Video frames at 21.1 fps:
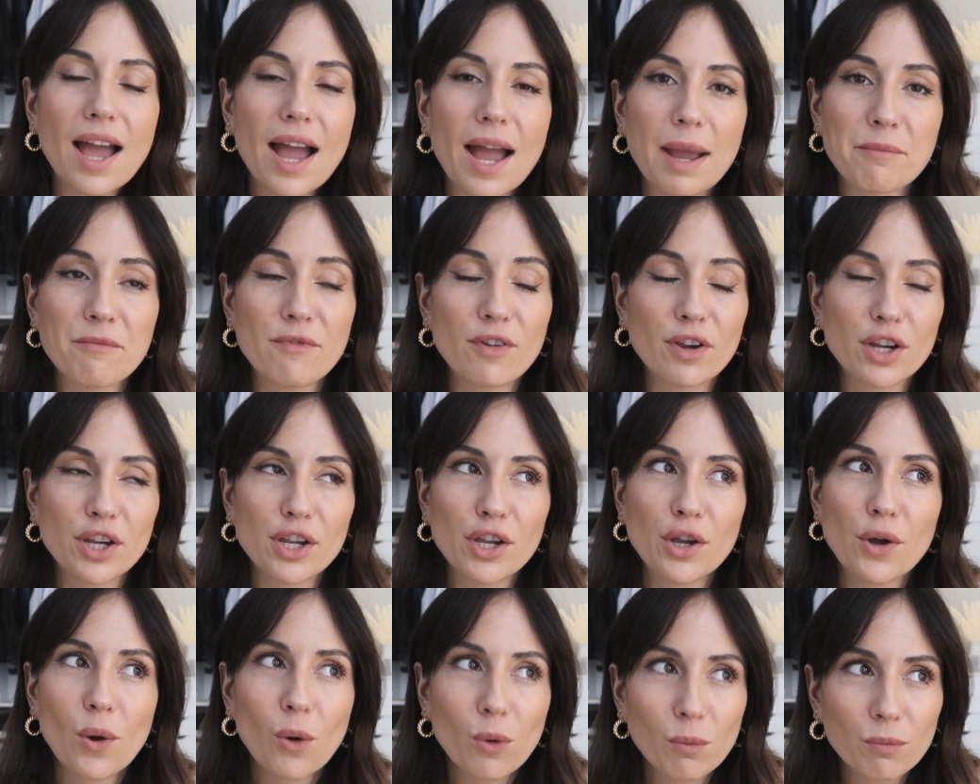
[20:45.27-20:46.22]
I'm very
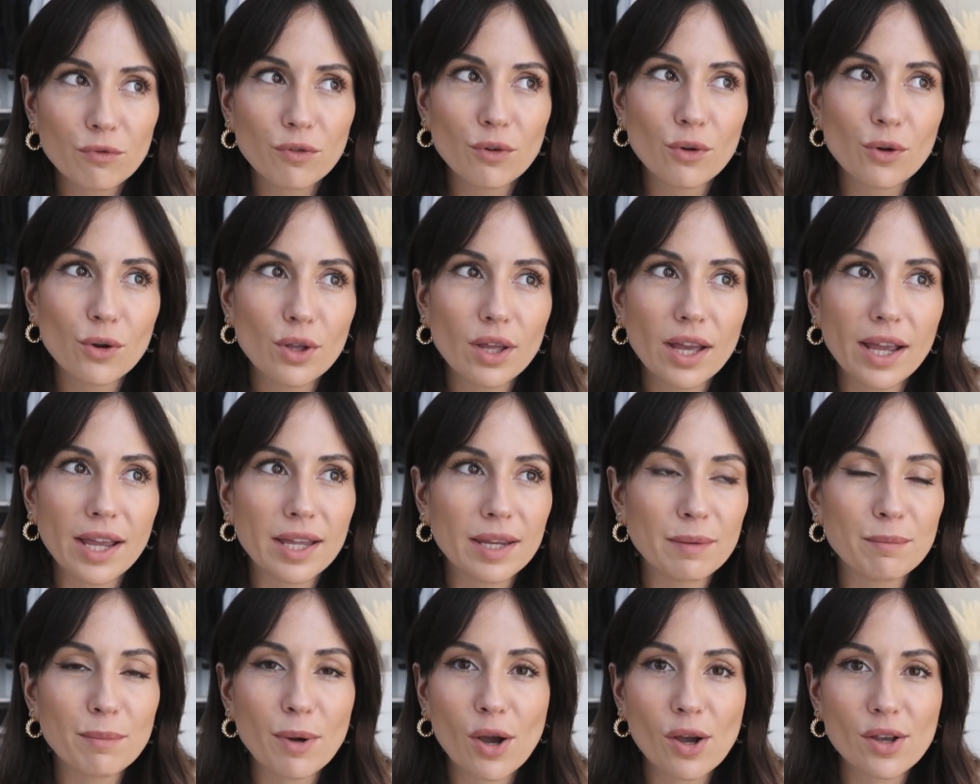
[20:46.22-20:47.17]
hopeful
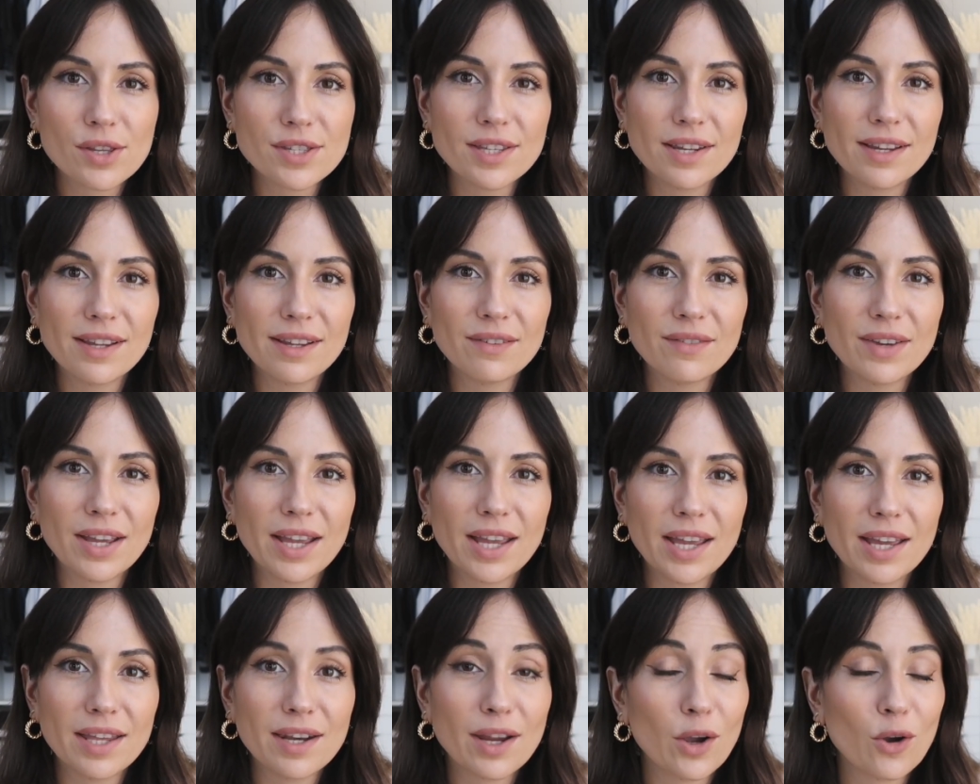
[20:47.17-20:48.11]
and positive,
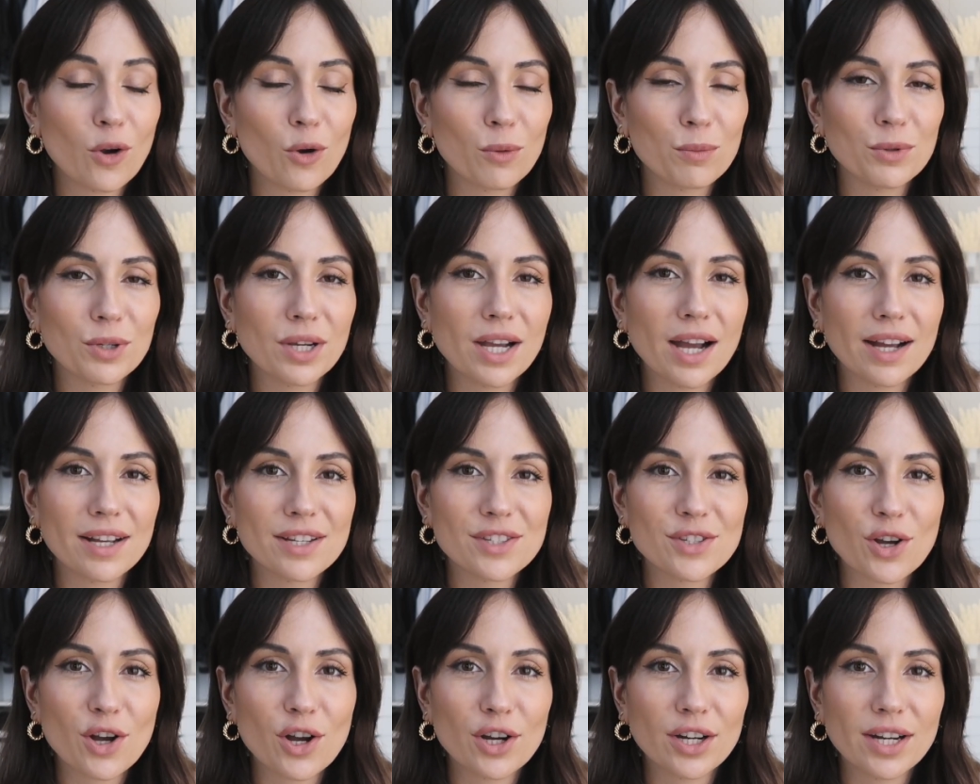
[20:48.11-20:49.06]
and I hope you
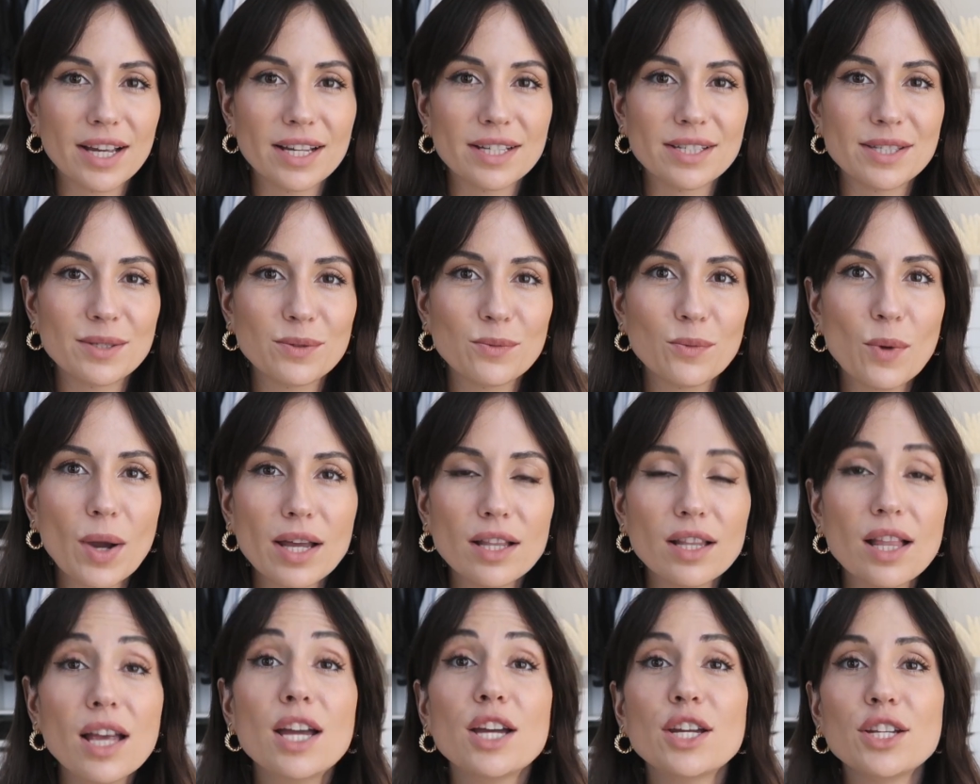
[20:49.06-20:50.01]
guys are as
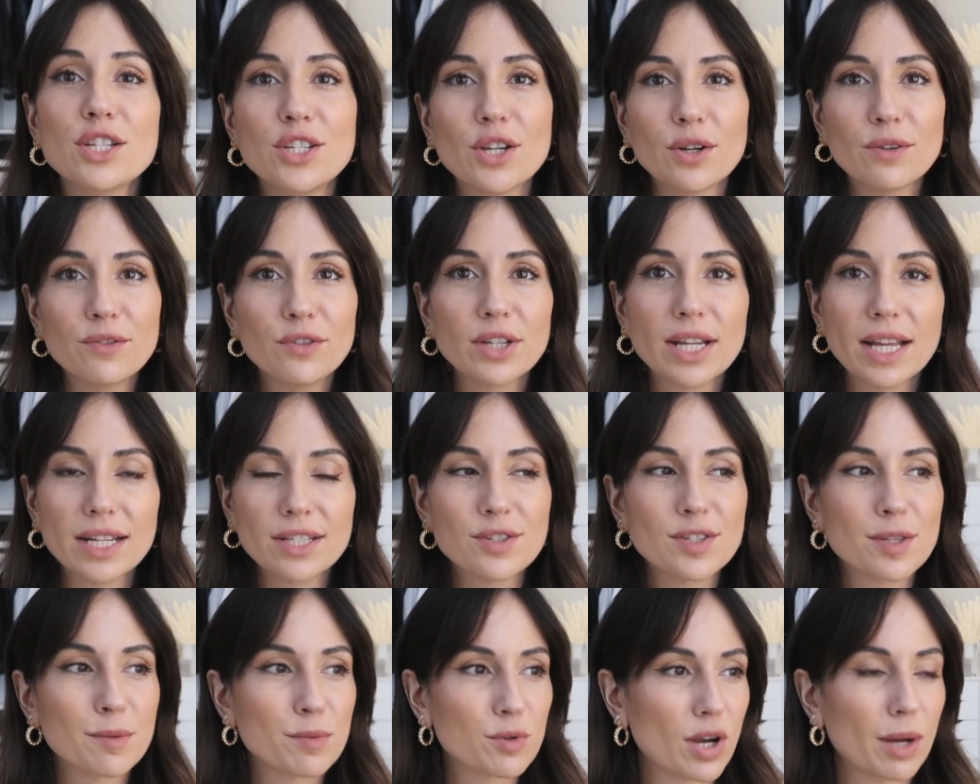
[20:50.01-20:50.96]
well. Don't forget
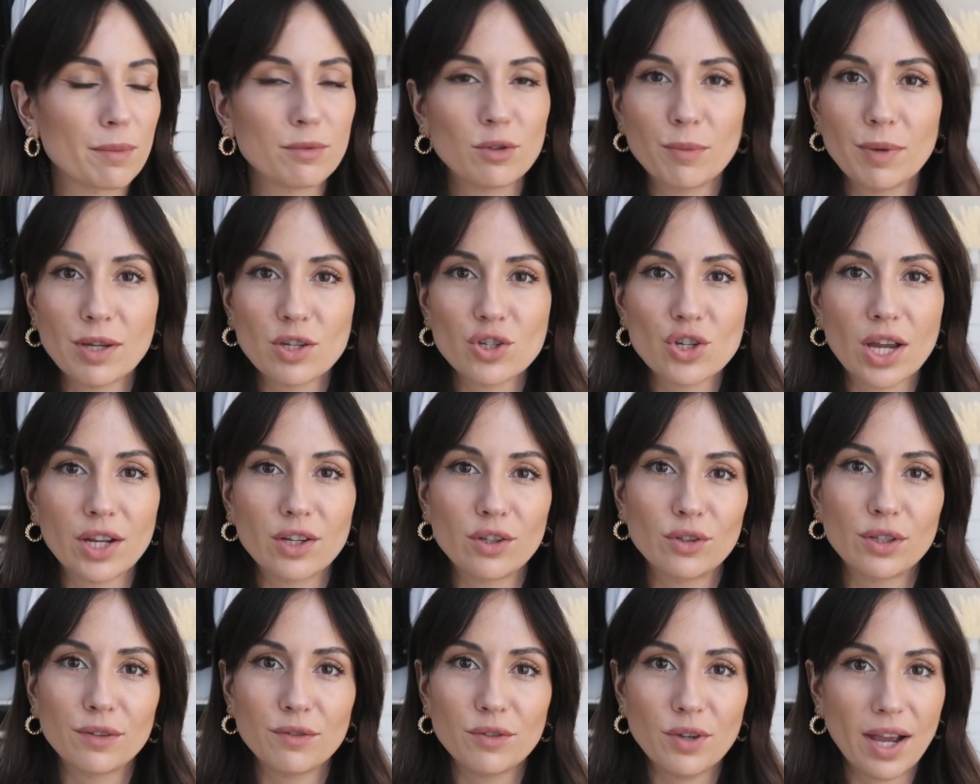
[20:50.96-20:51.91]
to subscribe to my
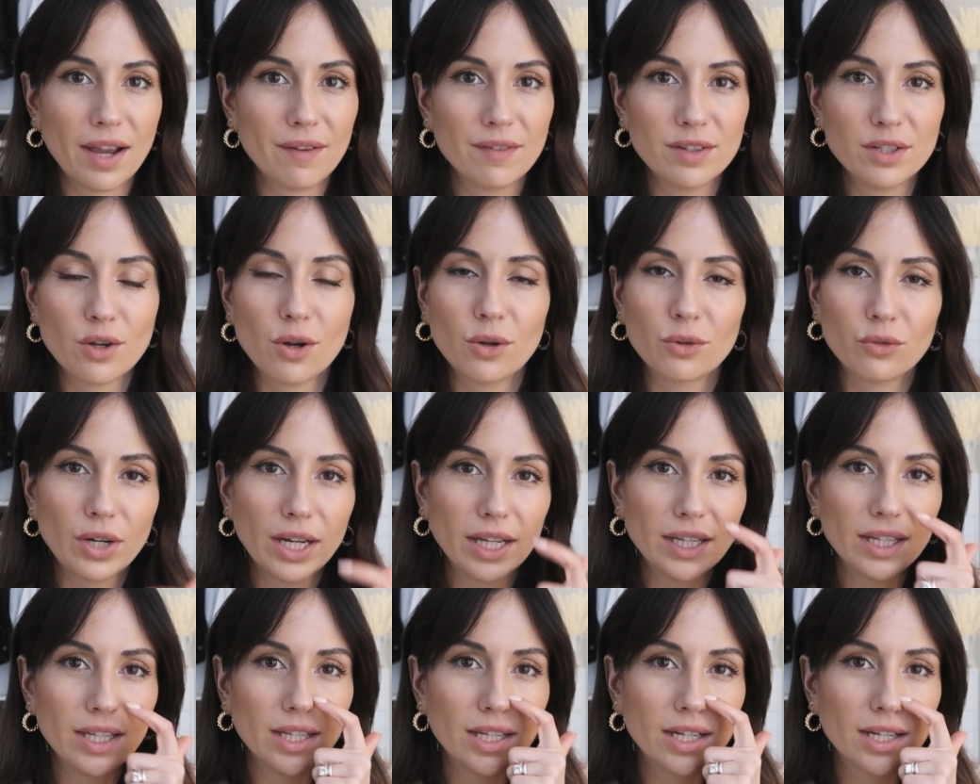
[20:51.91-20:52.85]
channel if you haven't
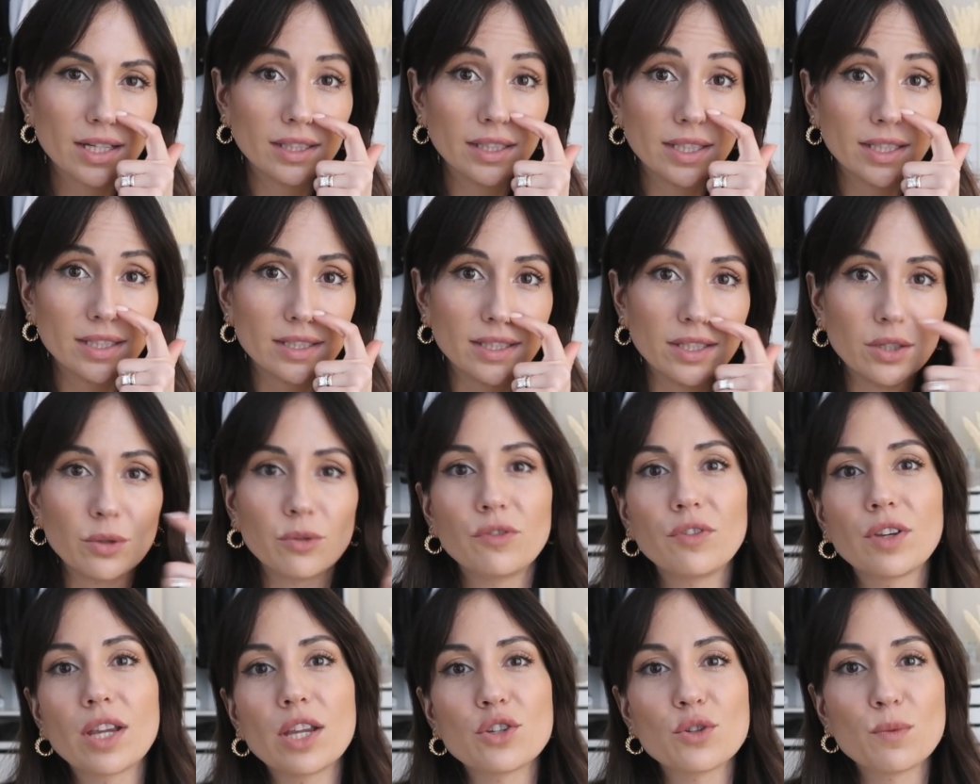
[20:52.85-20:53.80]
already. Click the
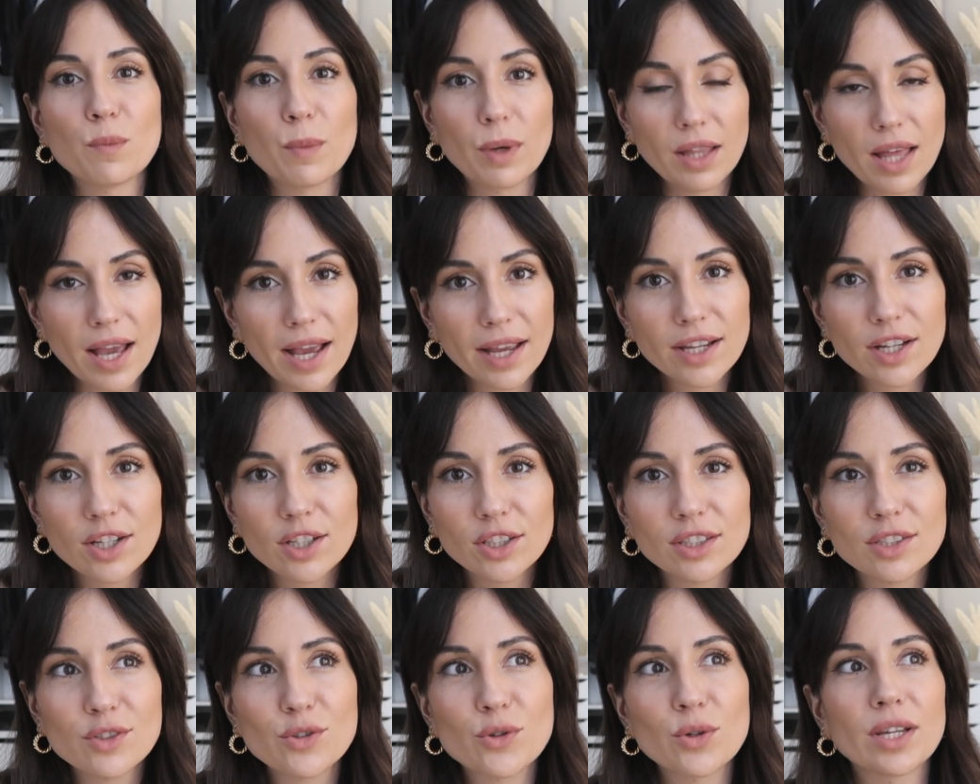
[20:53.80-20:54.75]
notification bell
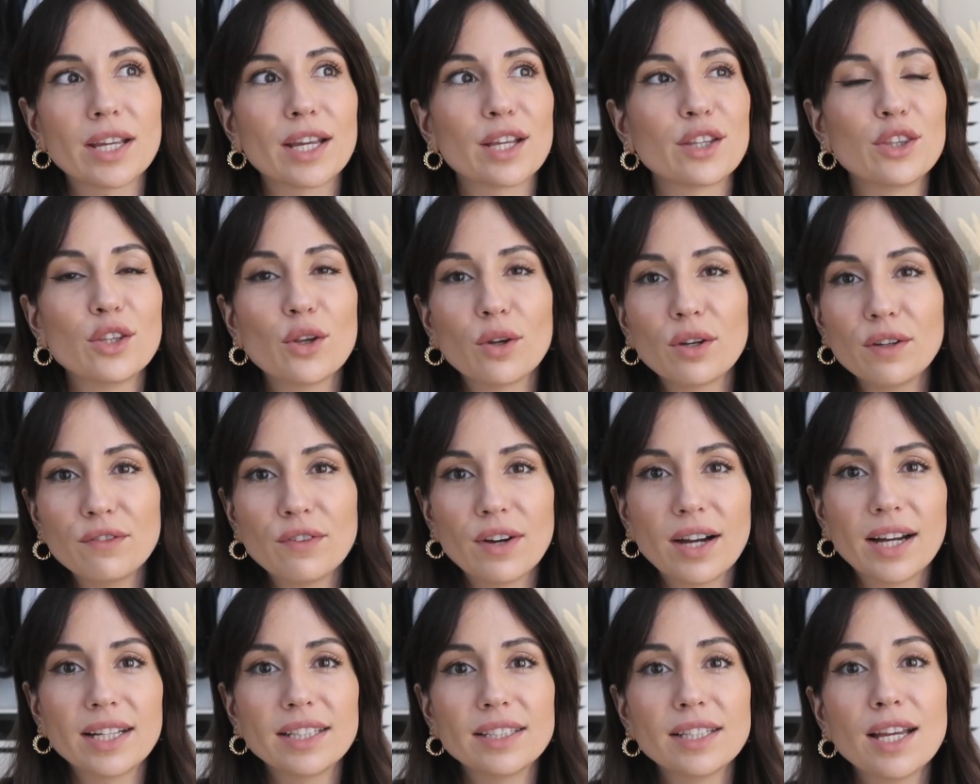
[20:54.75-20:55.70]
icon so you can get
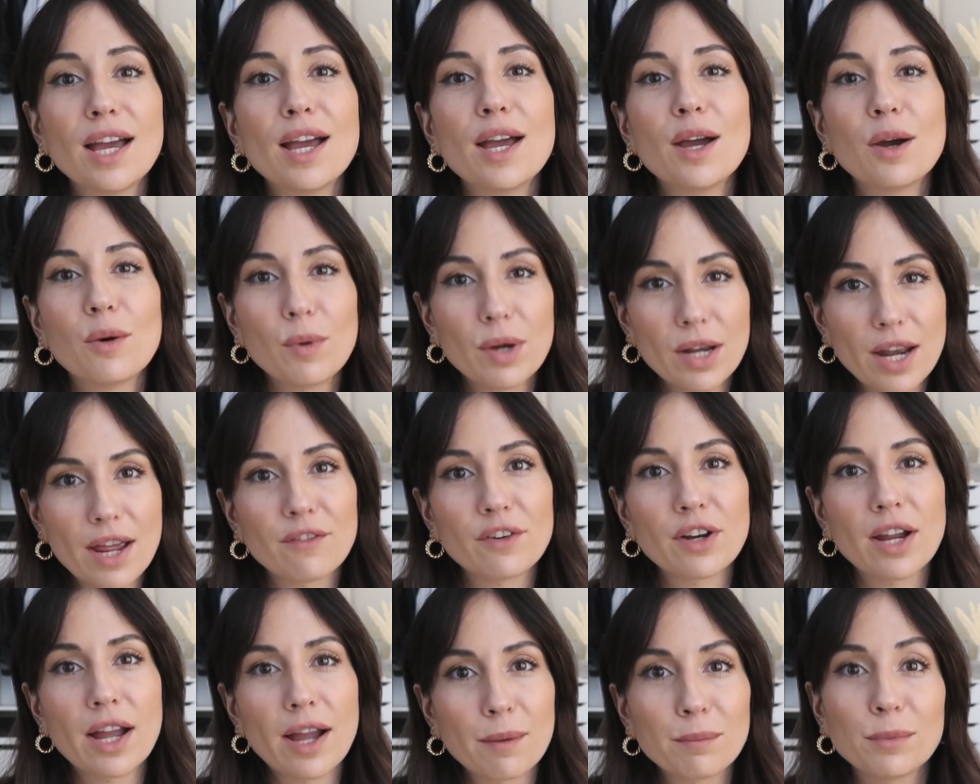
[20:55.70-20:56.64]
notified
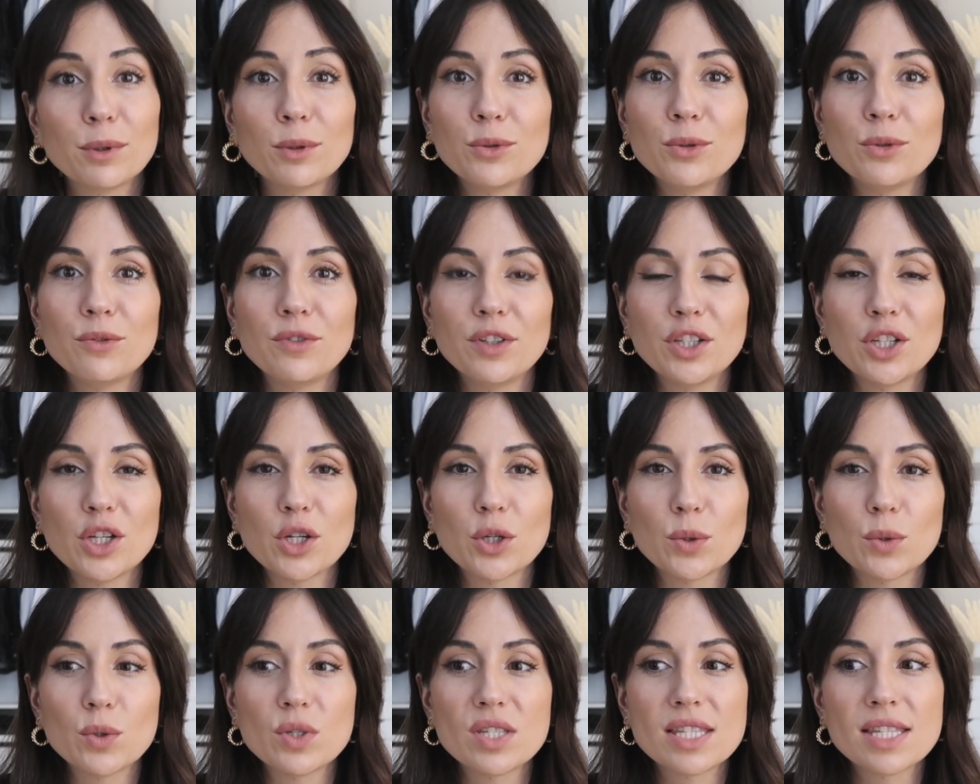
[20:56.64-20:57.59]
whenever I upload new
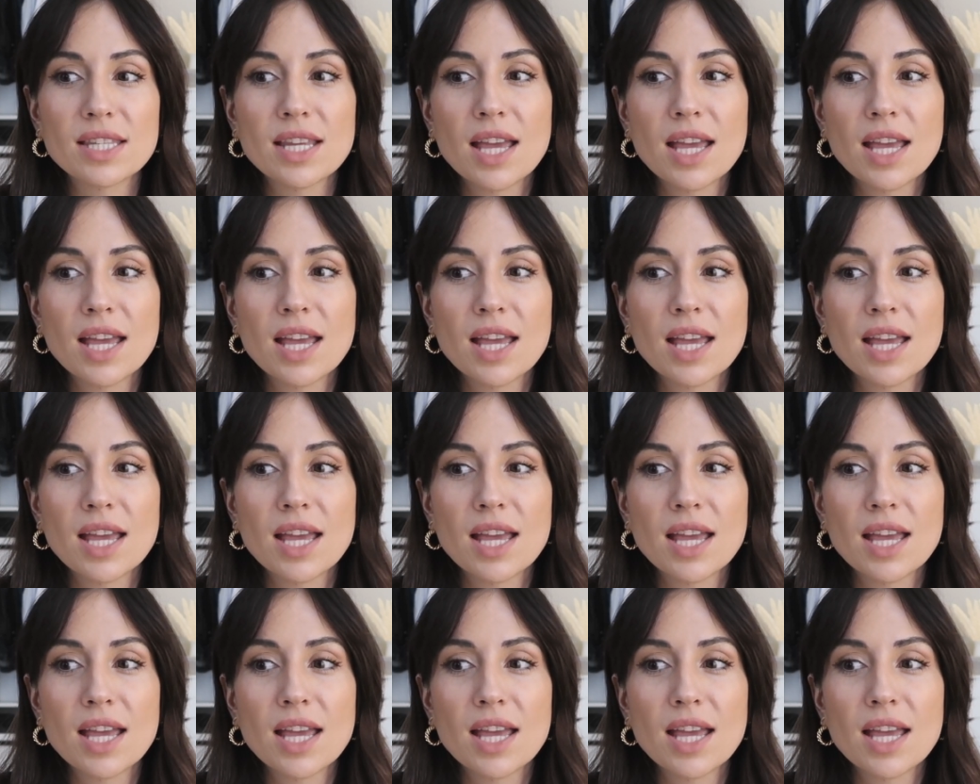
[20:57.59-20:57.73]
videos.